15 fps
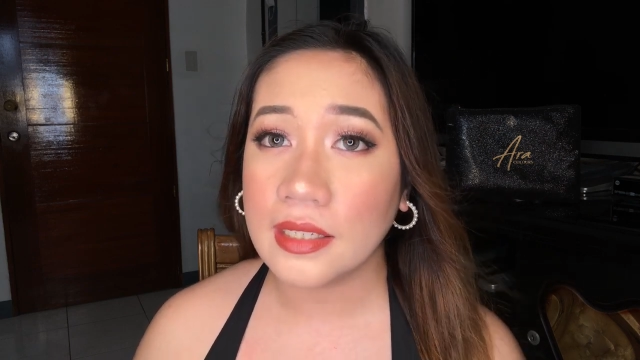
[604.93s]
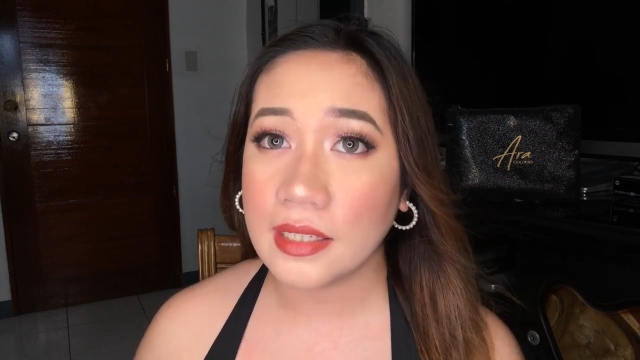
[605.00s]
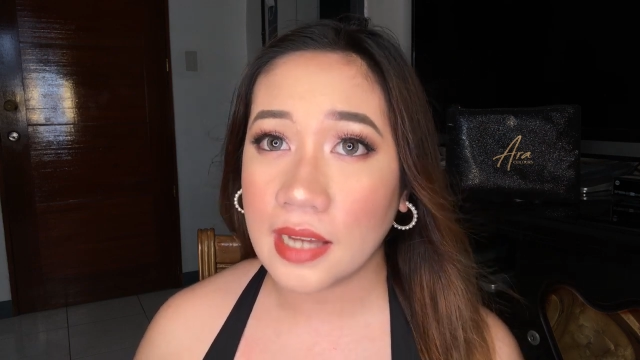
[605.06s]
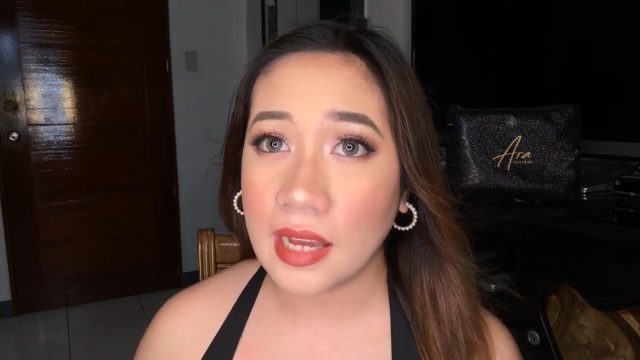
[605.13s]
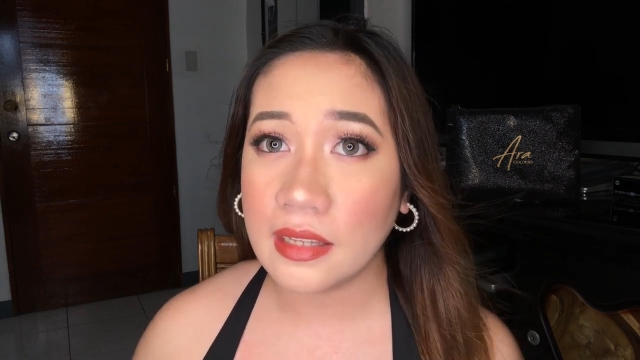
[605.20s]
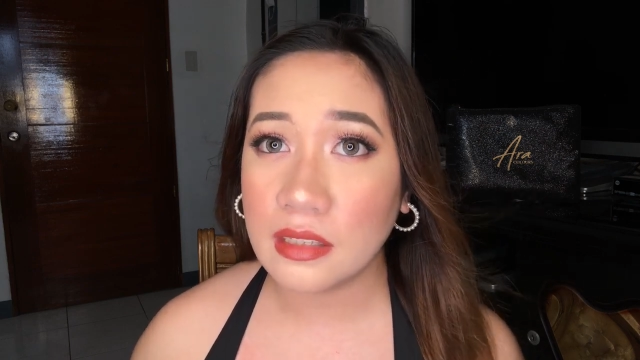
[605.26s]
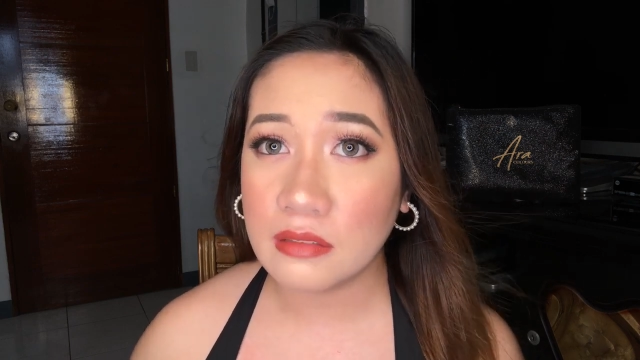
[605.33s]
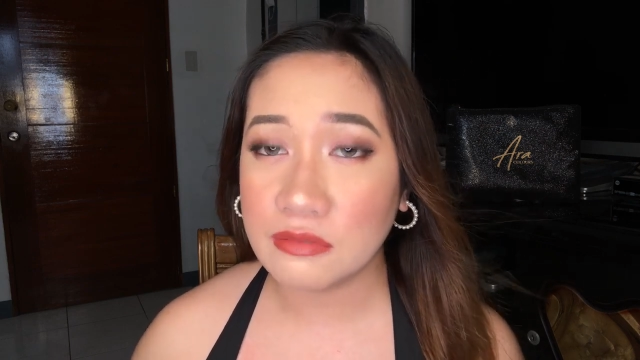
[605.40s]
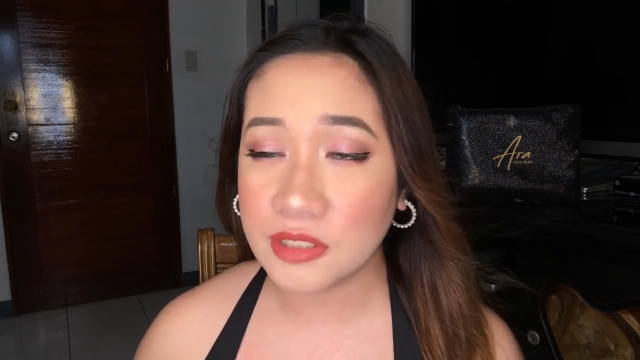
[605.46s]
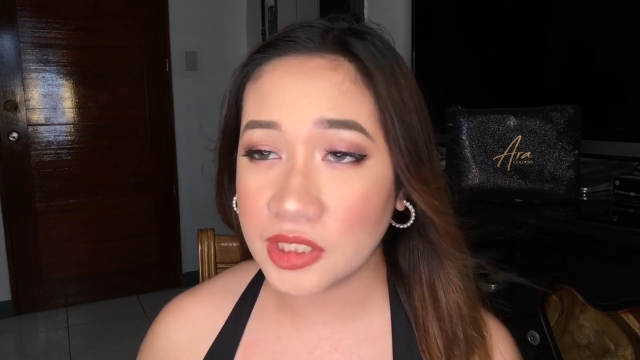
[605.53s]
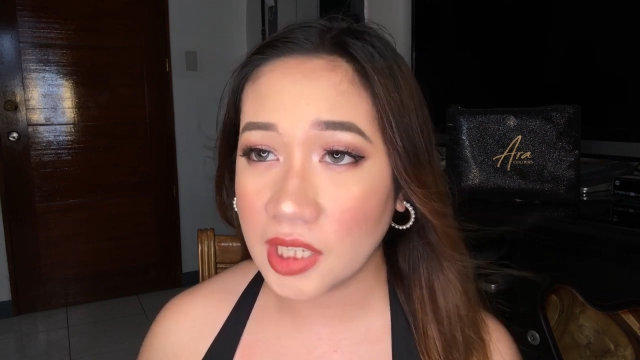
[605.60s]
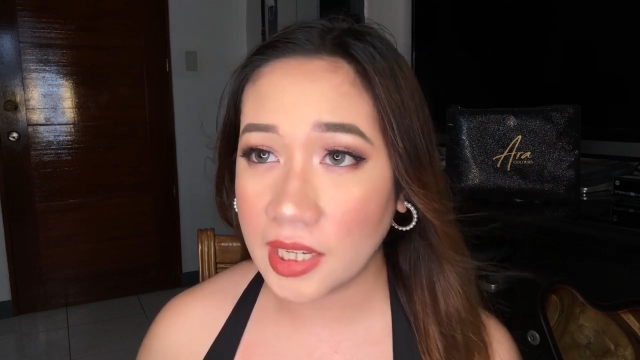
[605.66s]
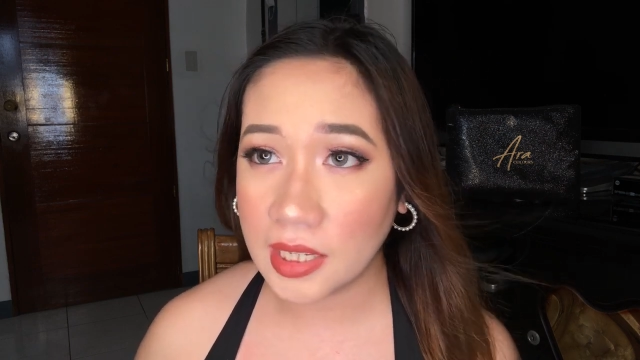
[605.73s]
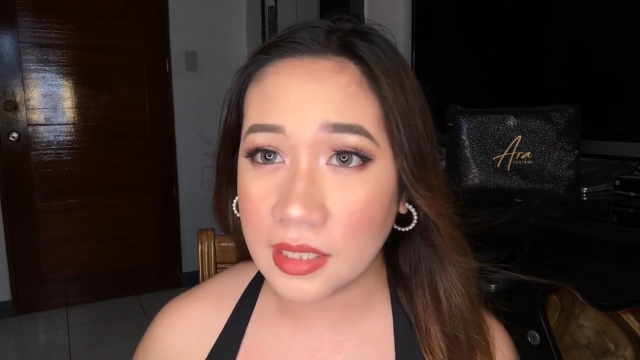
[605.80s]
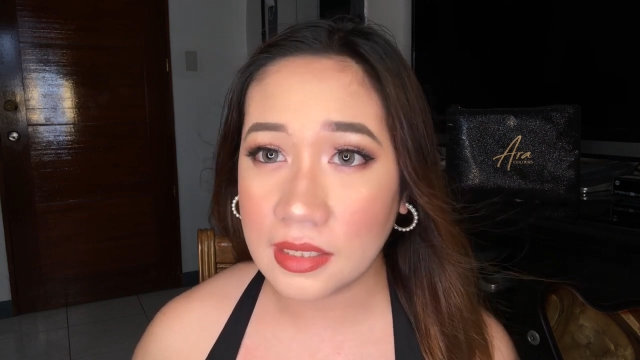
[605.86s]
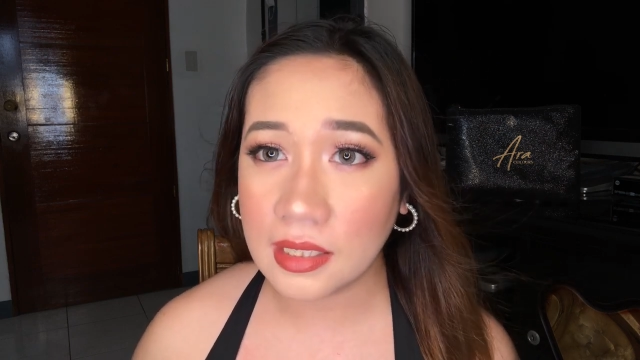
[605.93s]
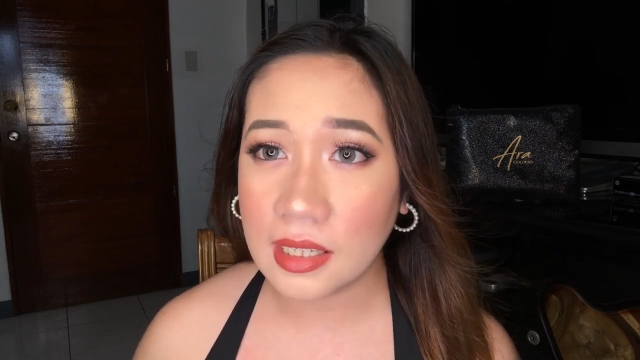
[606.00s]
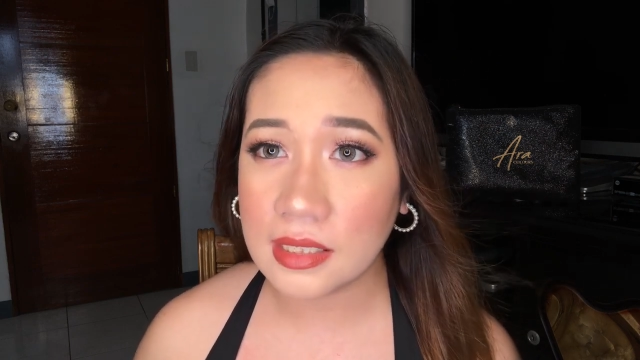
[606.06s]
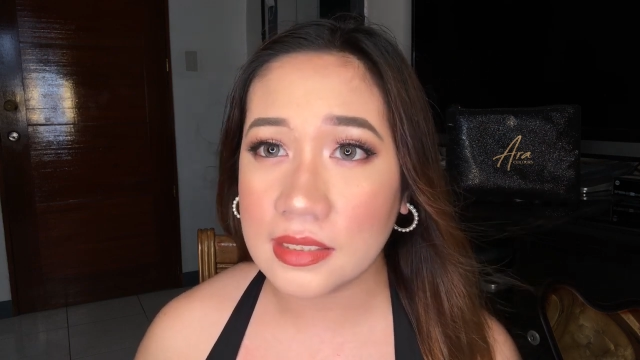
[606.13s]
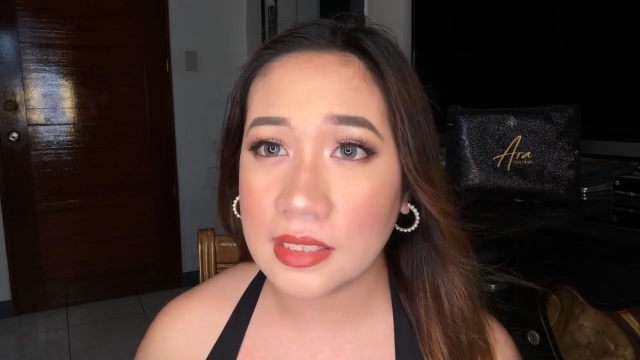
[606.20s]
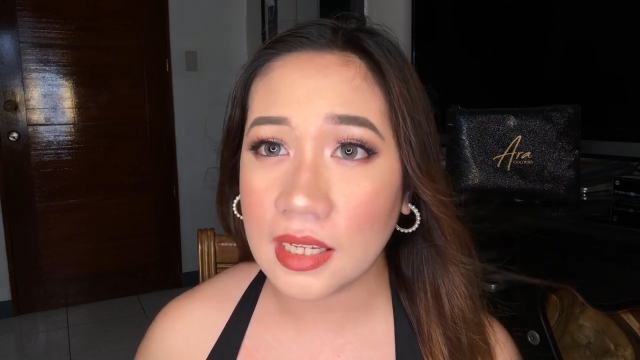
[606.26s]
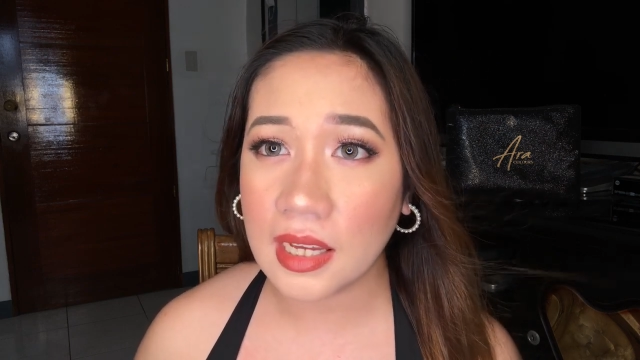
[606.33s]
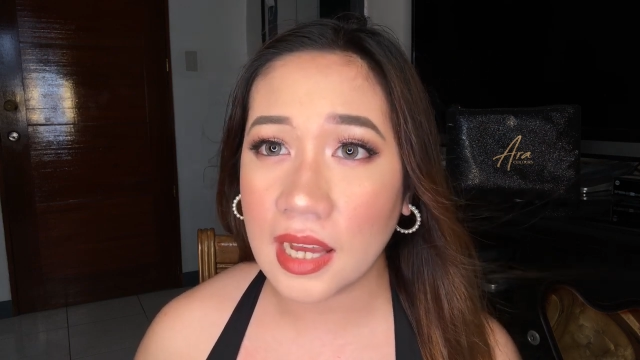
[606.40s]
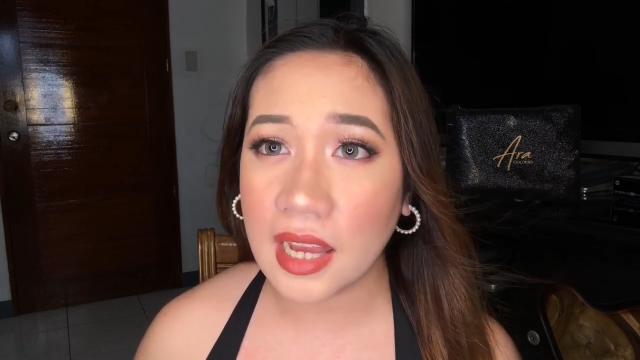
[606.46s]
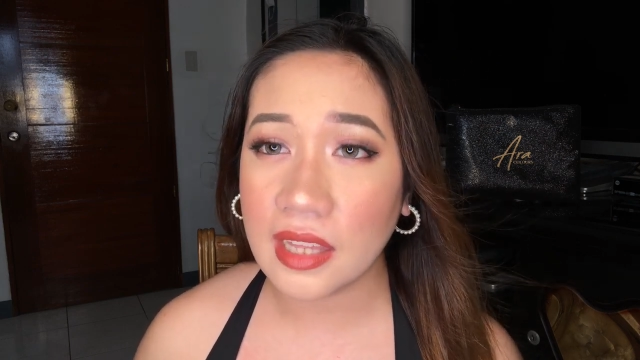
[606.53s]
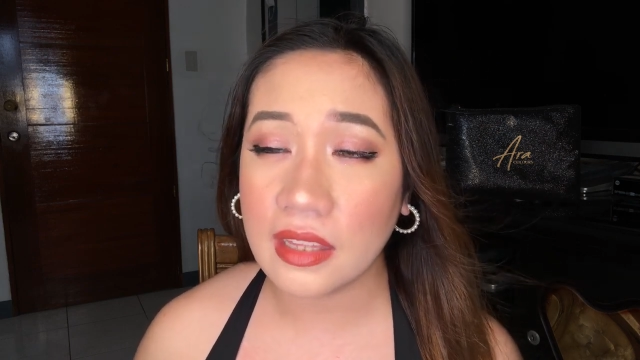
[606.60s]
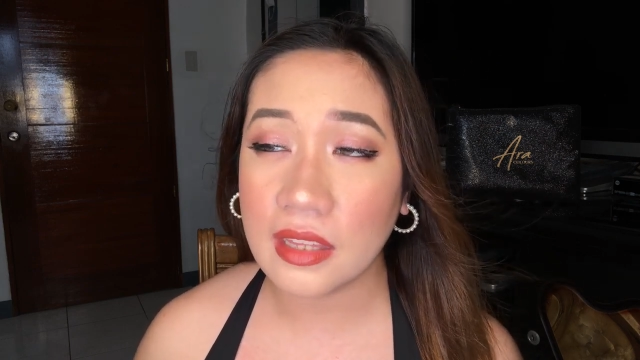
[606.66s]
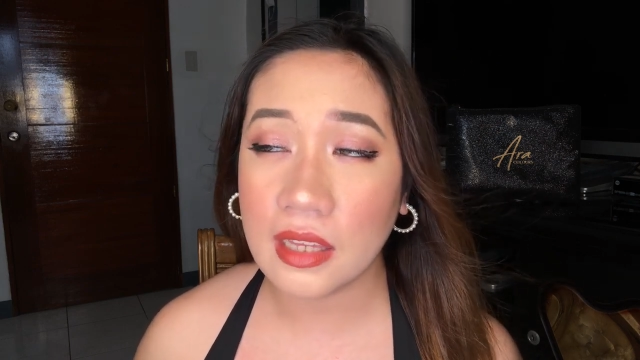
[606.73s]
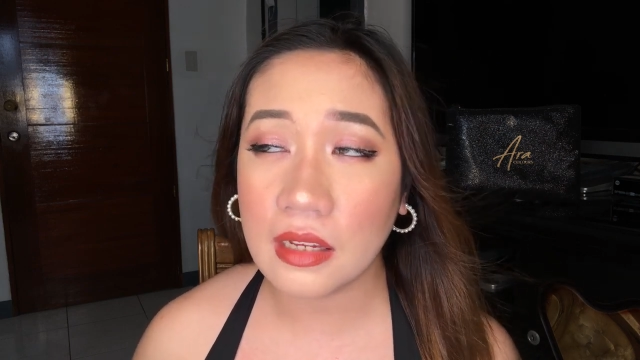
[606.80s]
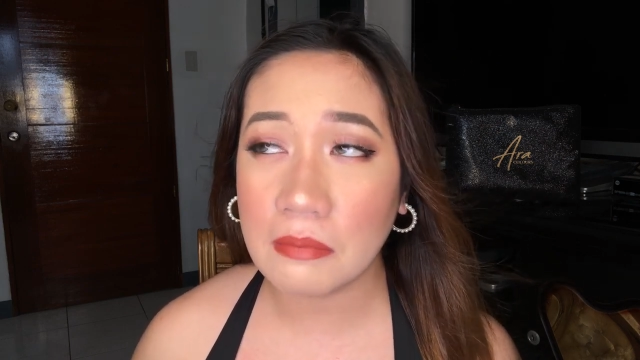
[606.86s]
kind of shade kasi I
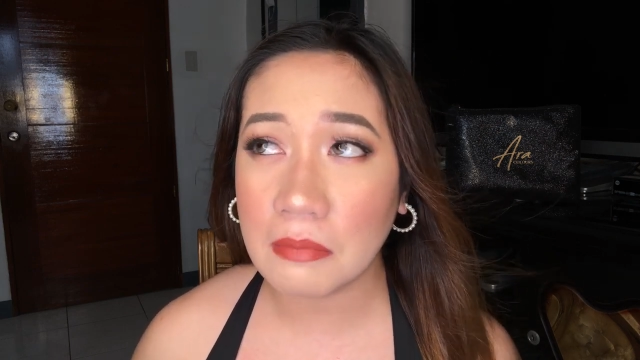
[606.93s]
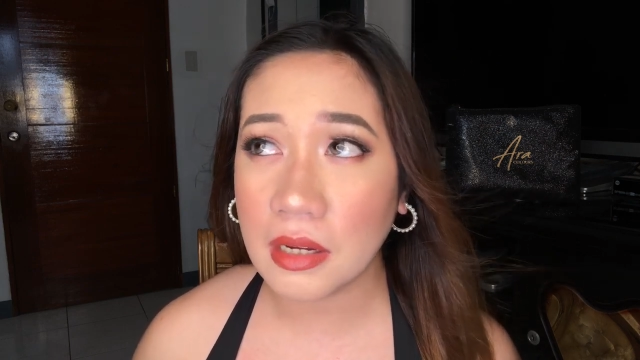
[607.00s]
think